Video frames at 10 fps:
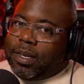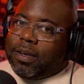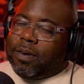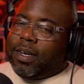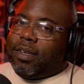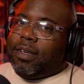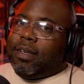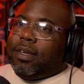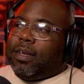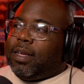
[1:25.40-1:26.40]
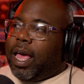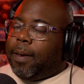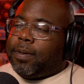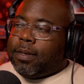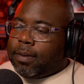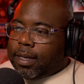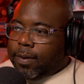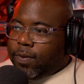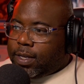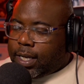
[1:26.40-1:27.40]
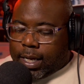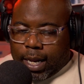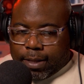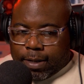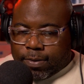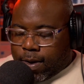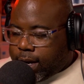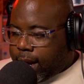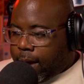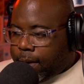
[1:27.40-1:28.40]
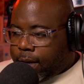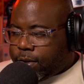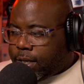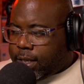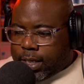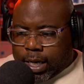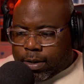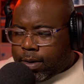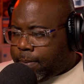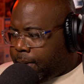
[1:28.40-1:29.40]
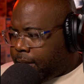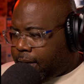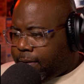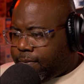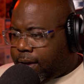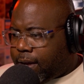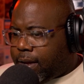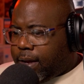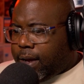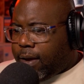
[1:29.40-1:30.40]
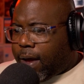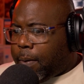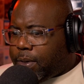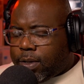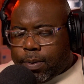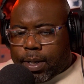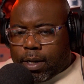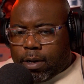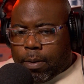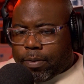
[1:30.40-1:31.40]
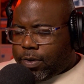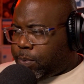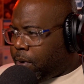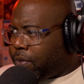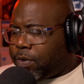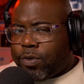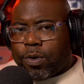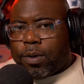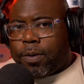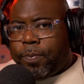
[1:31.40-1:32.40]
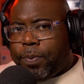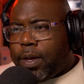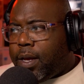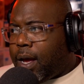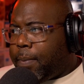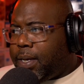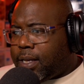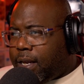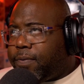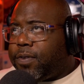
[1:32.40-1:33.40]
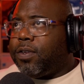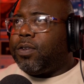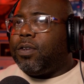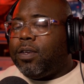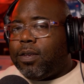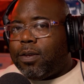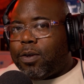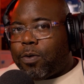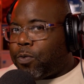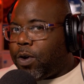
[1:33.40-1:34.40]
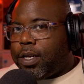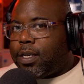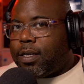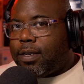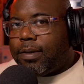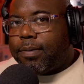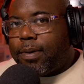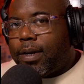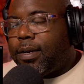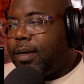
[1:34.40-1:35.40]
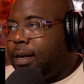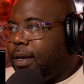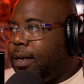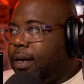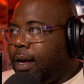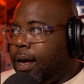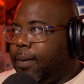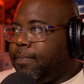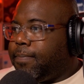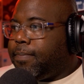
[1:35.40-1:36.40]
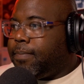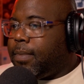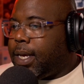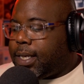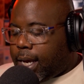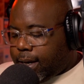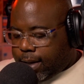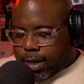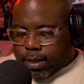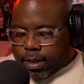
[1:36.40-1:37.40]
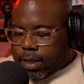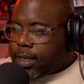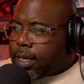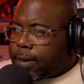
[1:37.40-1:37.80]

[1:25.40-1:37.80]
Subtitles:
Right. Absolutely. If he's singing like this right now, he understands the technical ability of how he's doing it, along with his breath control. His lift is crazy. Right. Exciting, actually. Let's get it.